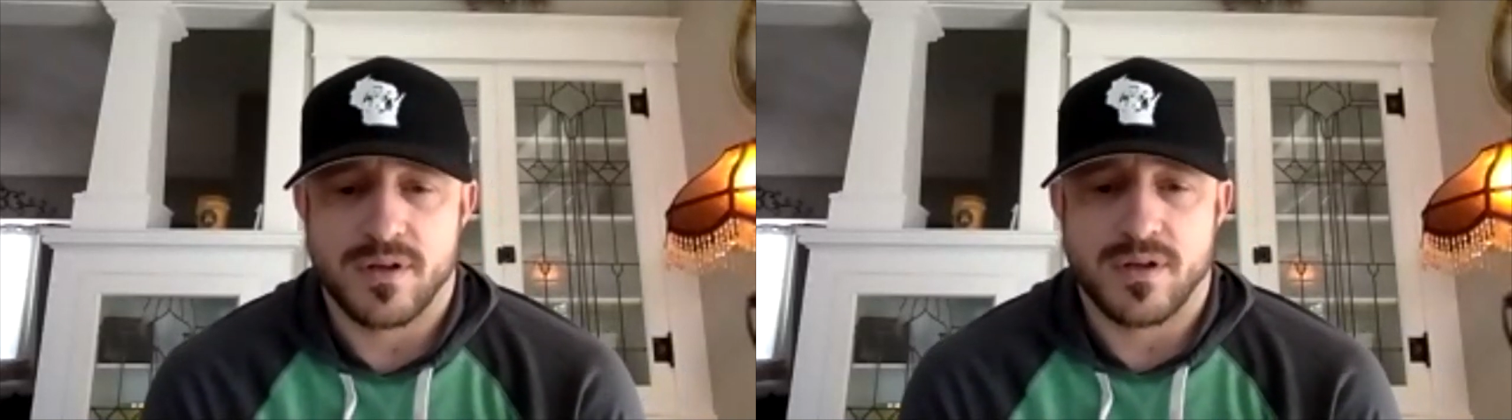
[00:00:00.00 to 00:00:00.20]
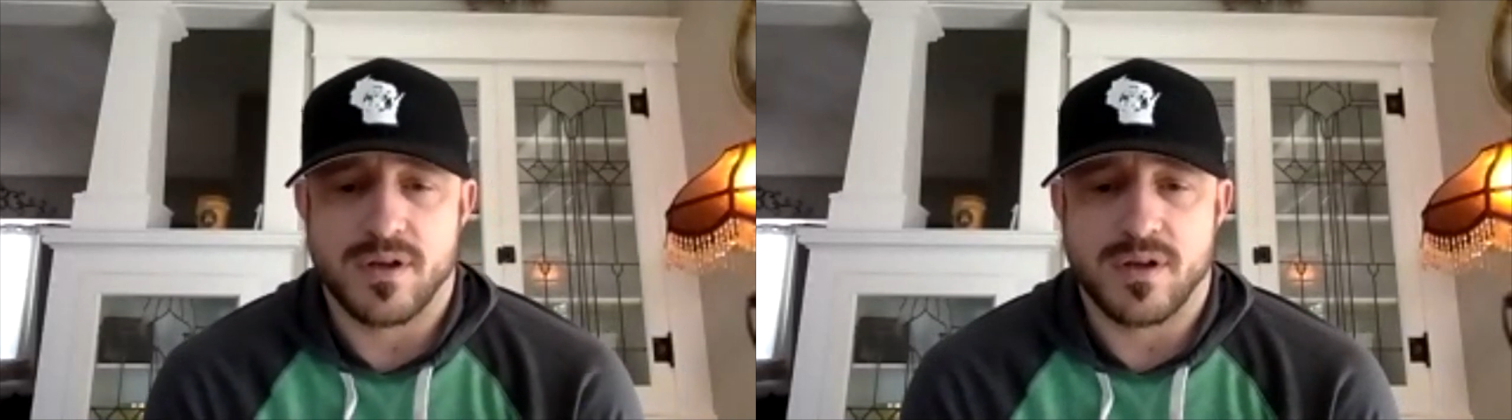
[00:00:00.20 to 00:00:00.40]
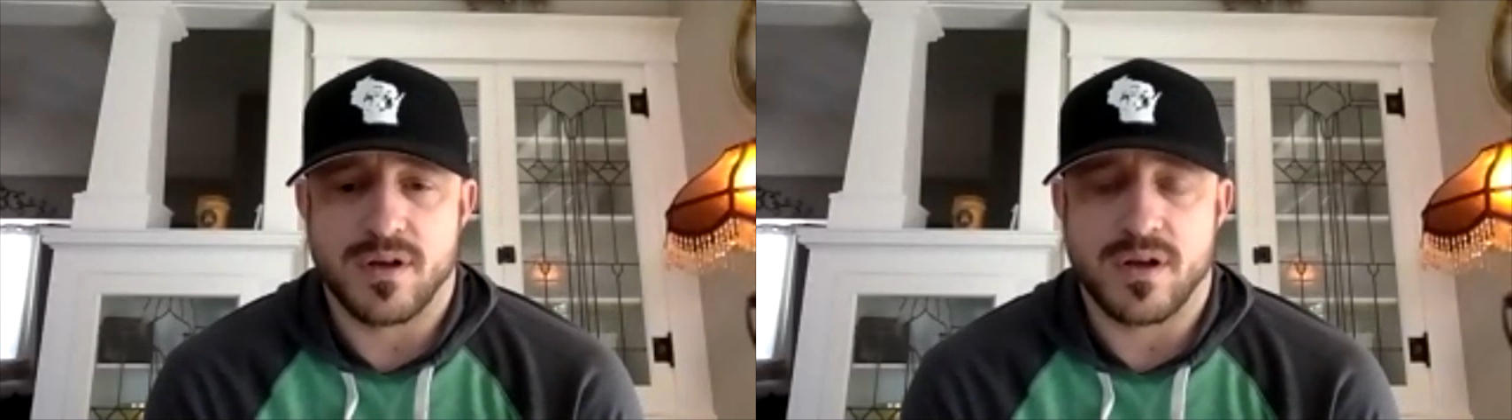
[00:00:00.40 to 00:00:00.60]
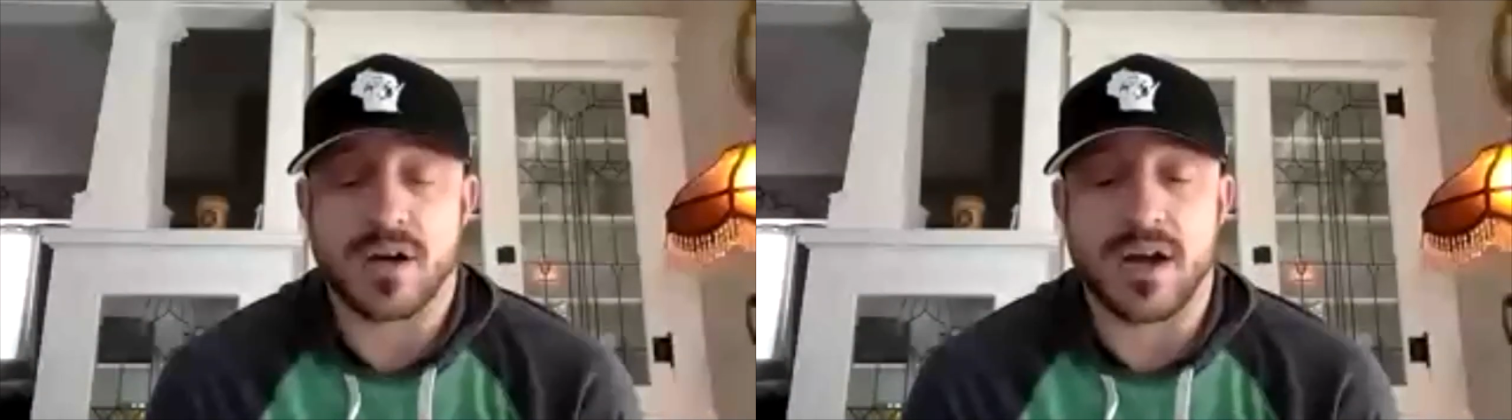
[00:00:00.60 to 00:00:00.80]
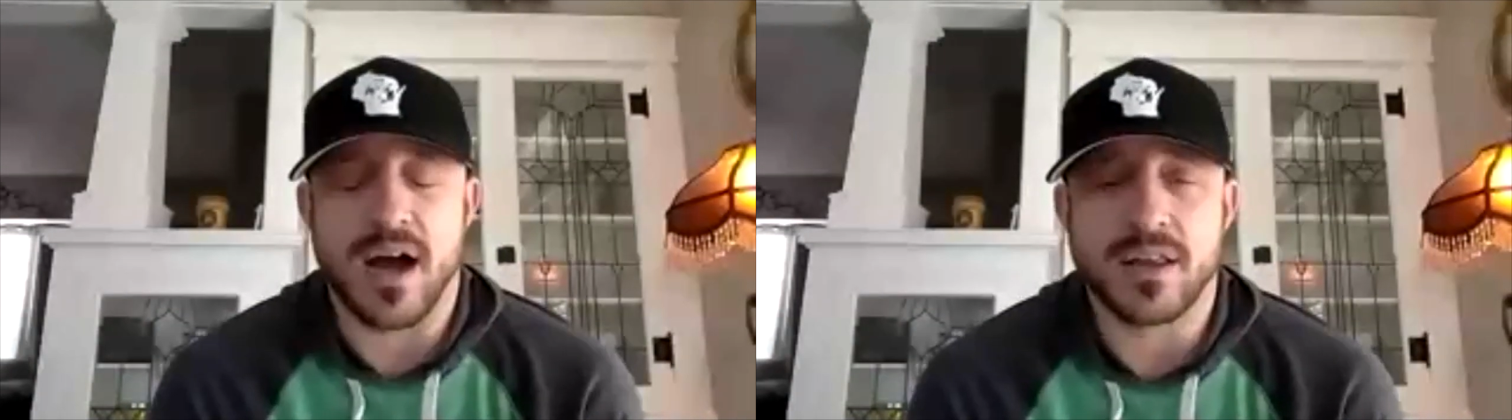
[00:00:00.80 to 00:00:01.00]
a
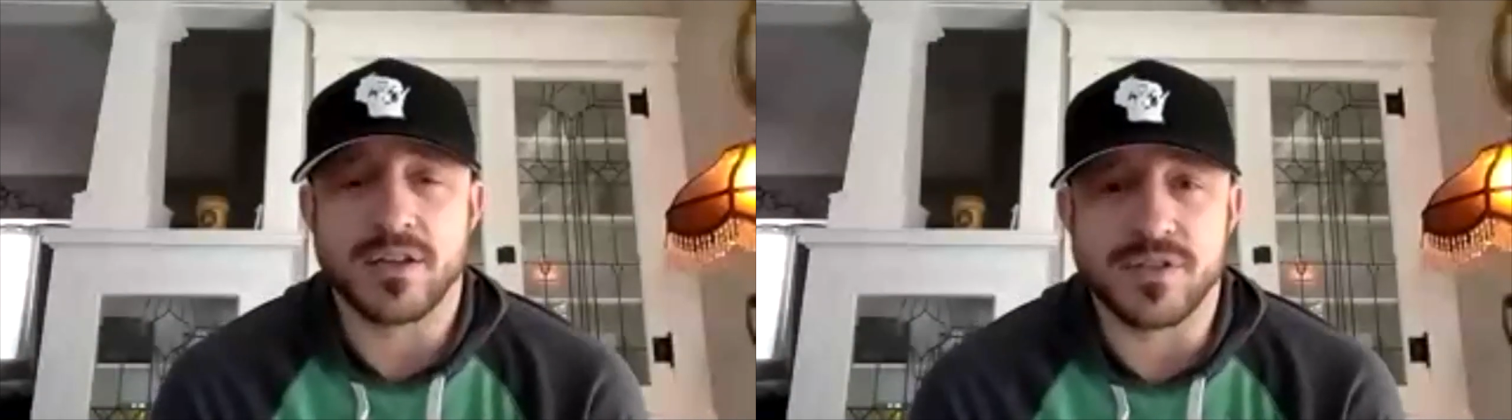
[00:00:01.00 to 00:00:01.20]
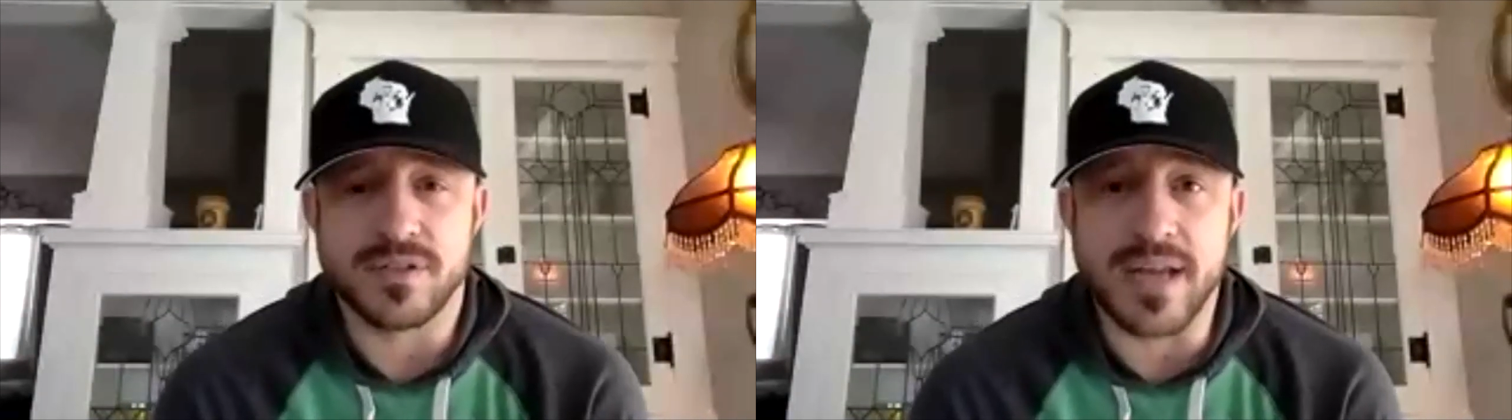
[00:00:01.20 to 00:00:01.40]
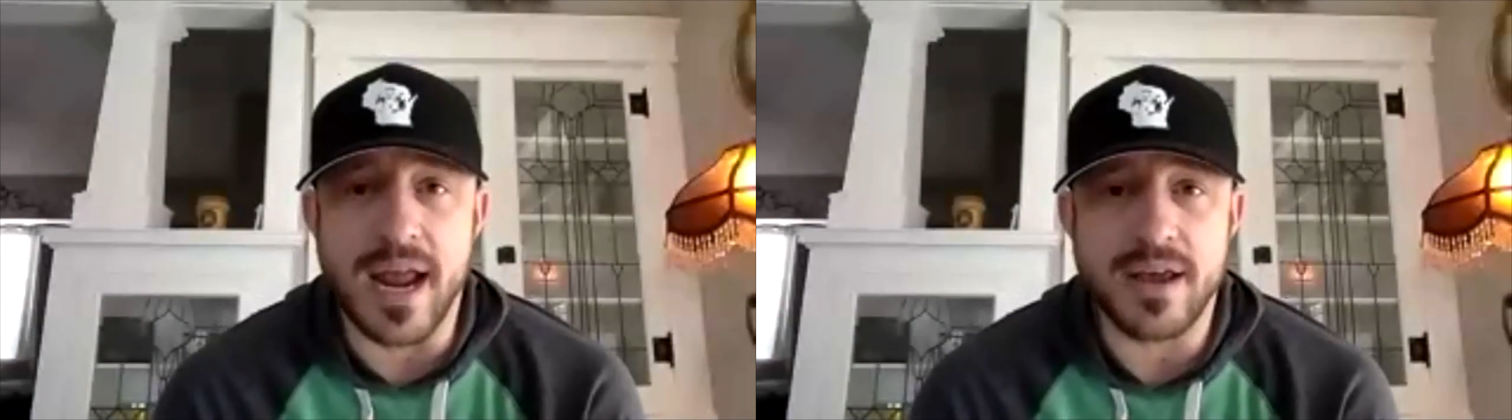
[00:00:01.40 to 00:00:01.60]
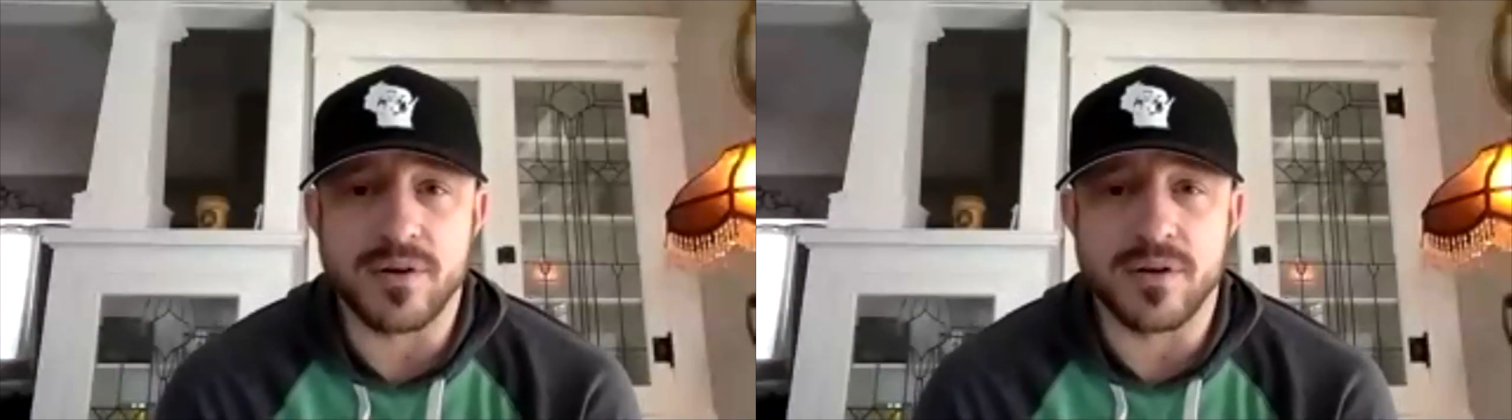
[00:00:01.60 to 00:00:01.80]
college in Decatur,